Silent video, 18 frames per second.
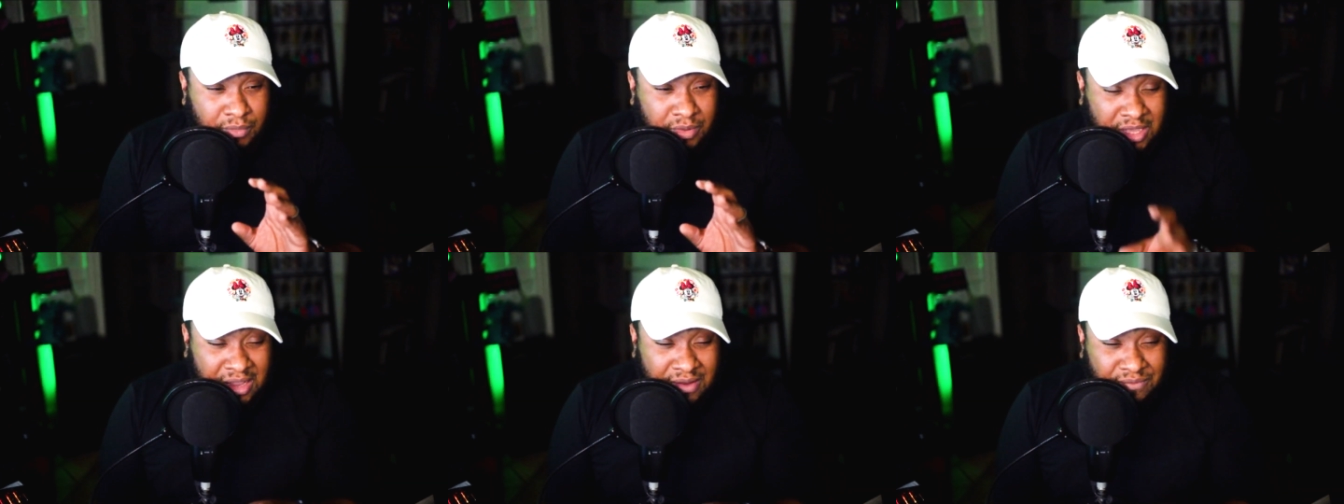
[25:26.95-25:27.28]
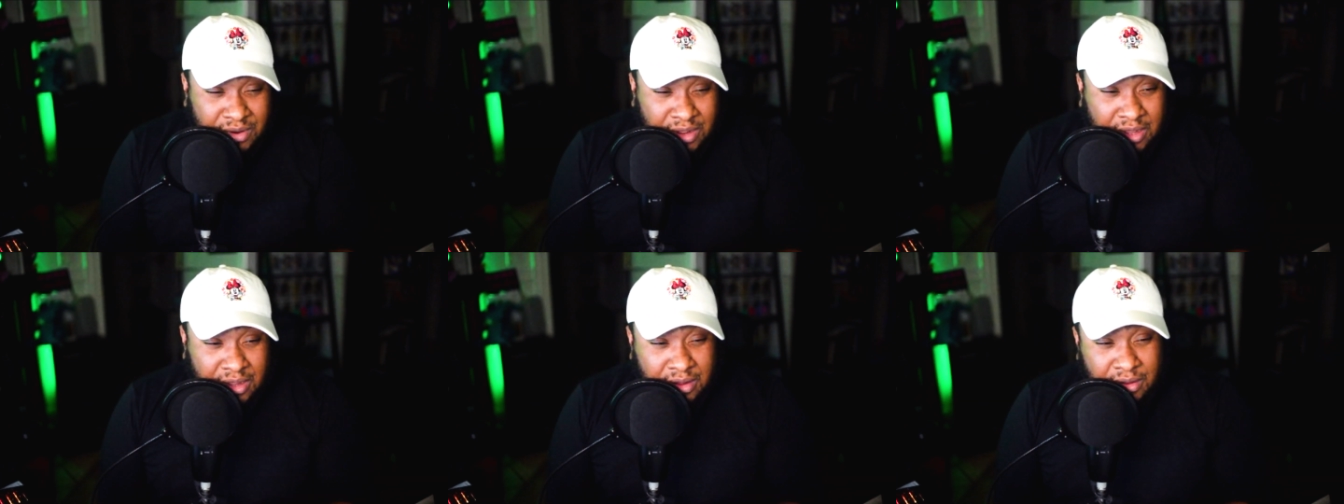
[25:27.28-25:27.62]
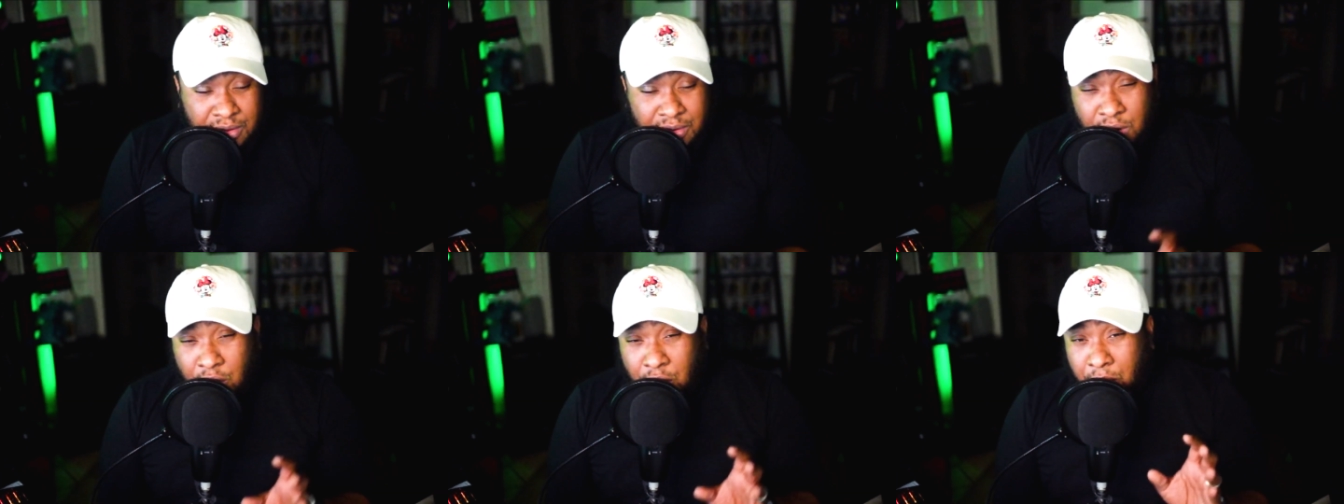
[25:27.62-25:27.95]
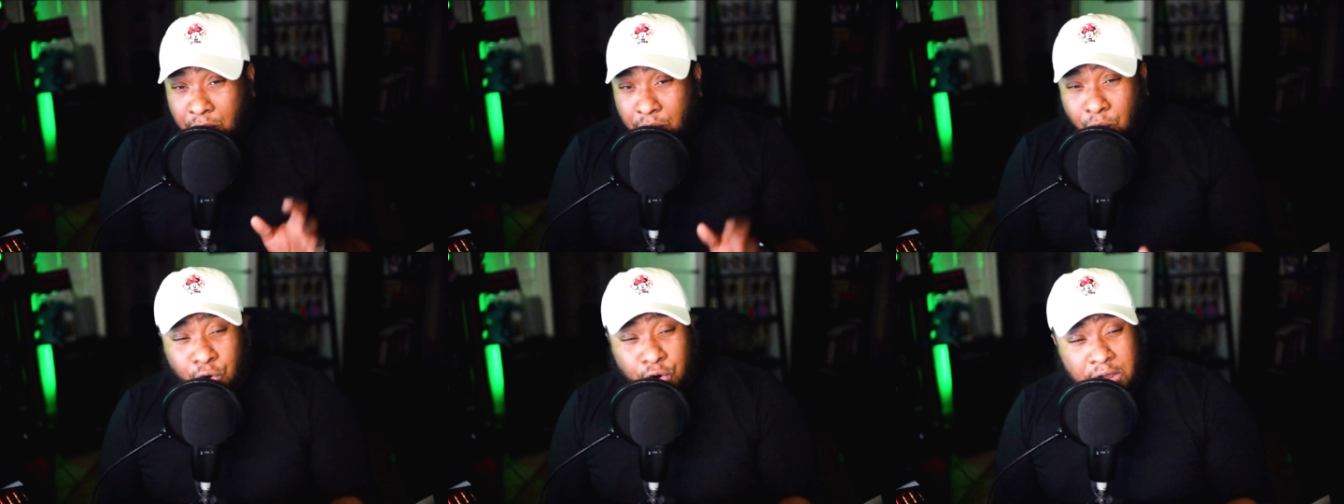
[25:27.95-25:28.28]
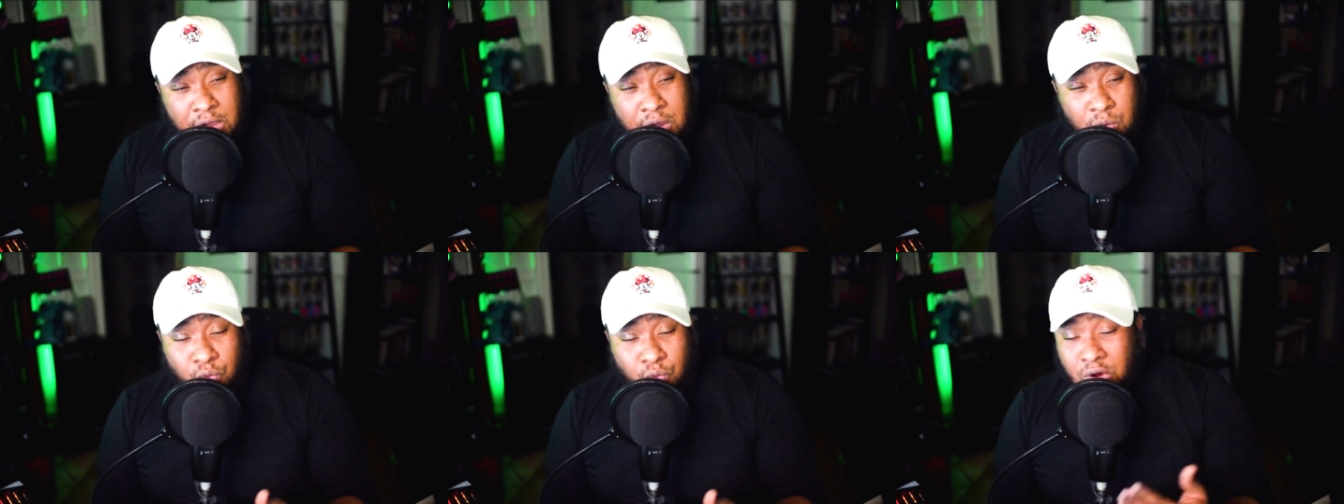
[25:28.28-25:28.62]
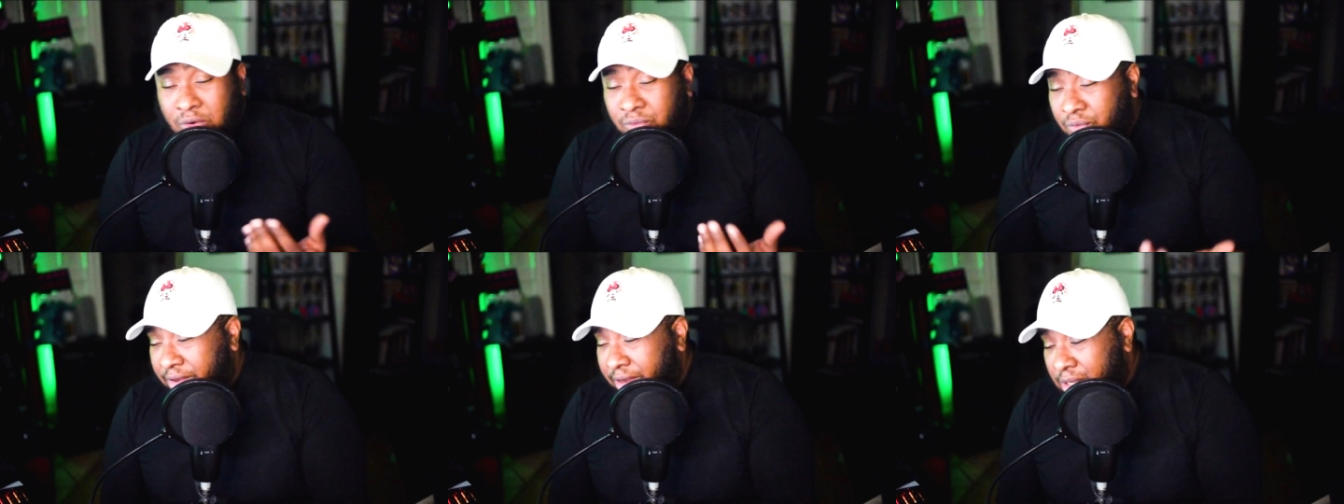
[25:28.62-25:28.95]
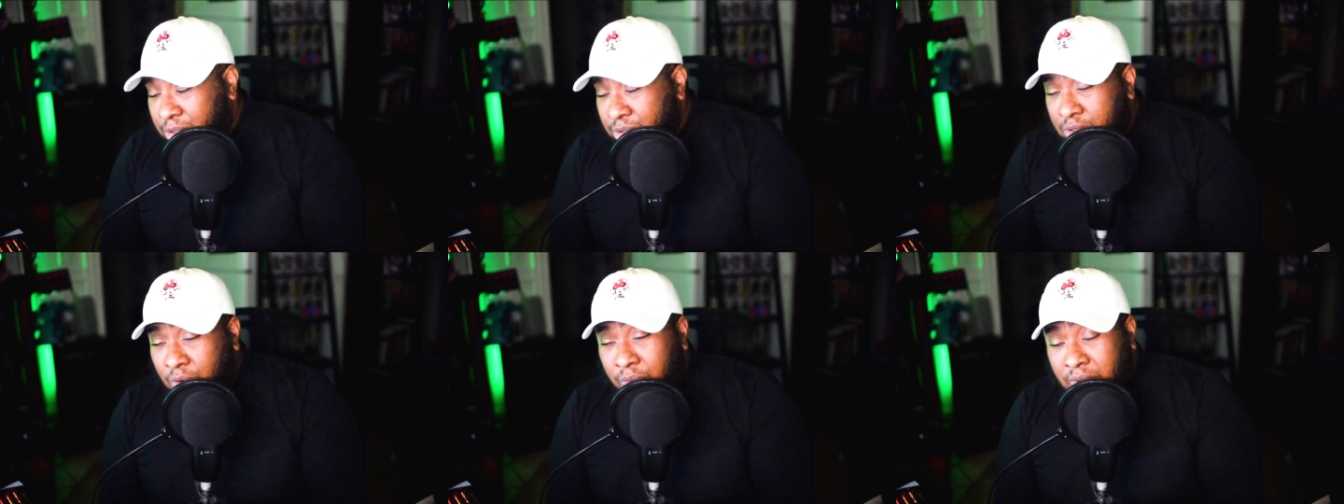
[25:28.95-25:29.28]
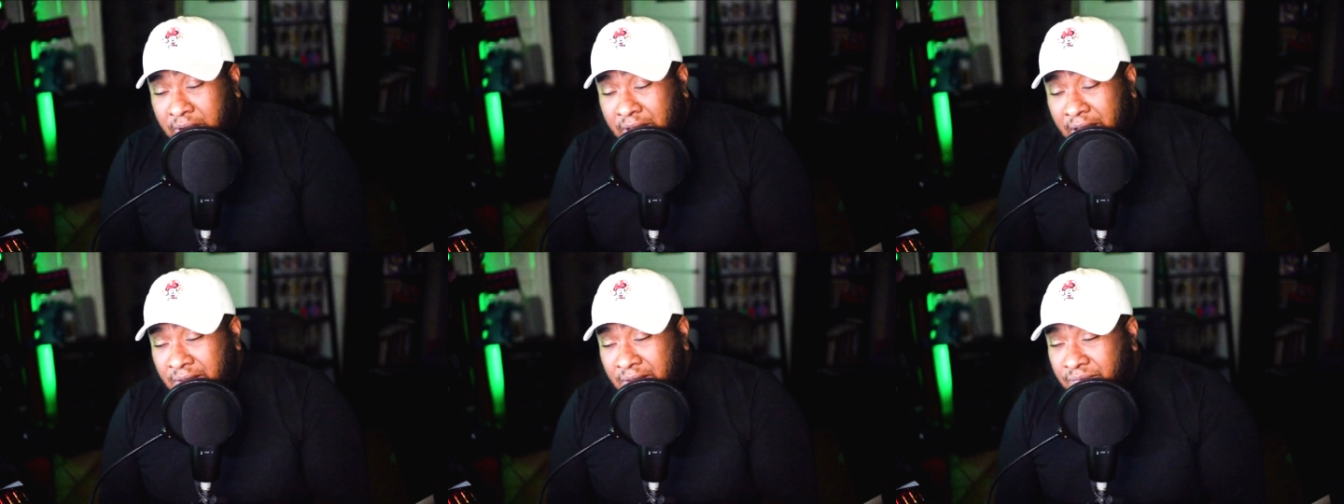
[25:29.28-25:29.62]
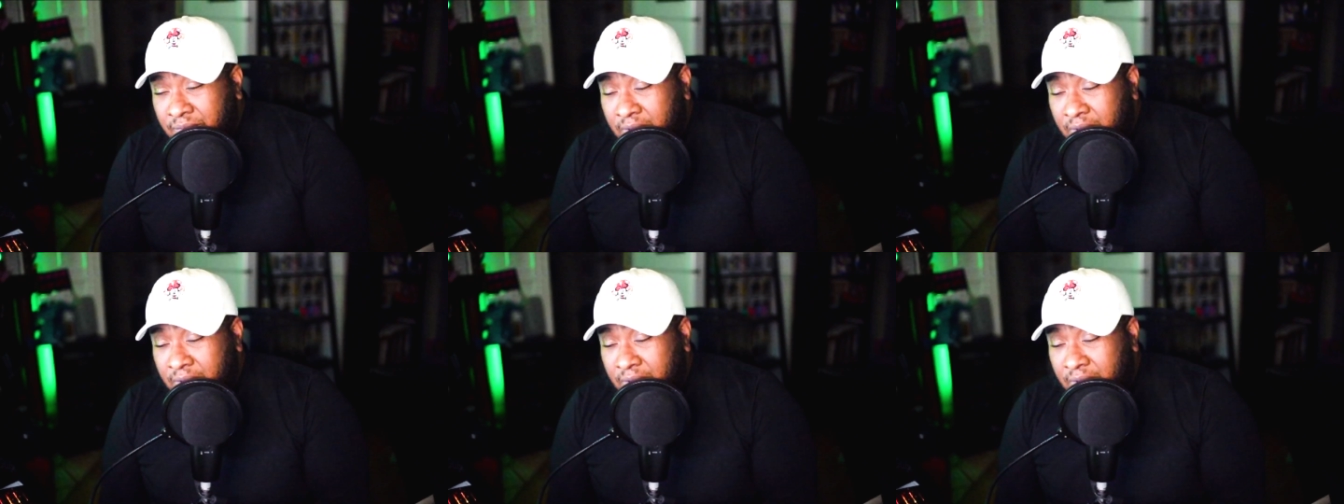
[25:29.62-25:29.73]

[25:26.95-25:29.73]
evening, morning, wherever you guys go in life.